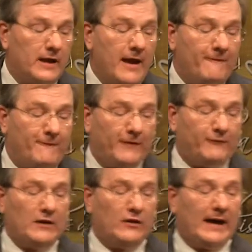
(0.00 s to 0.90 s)

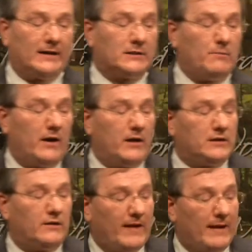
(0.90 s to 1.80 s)
50,000 marriage
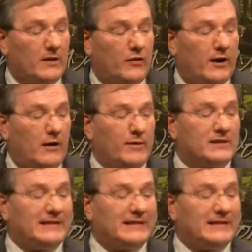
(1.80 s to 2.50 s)
and family therapists,